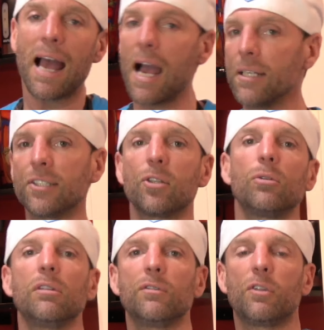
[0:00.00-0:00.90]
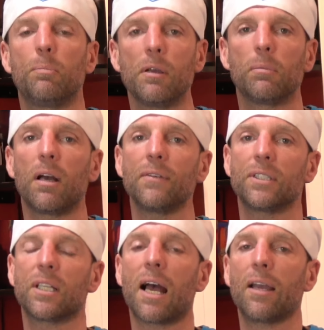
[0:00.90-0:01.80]
I still live the bib
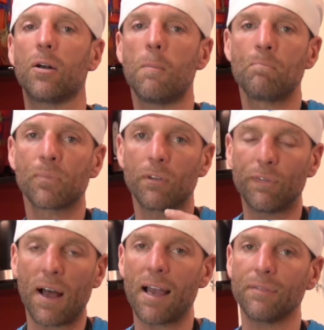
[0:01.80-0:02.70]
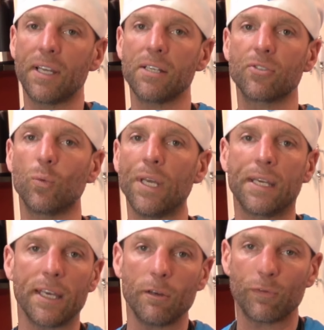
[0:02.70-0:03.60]
lifestyle 5 days a
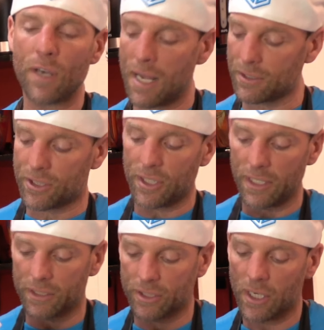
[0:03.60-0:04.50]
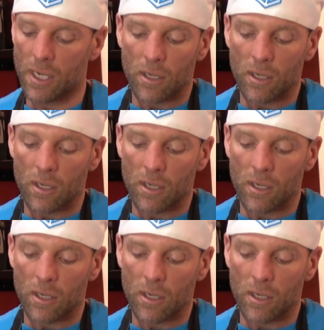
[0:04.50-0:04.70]
week, if not 6,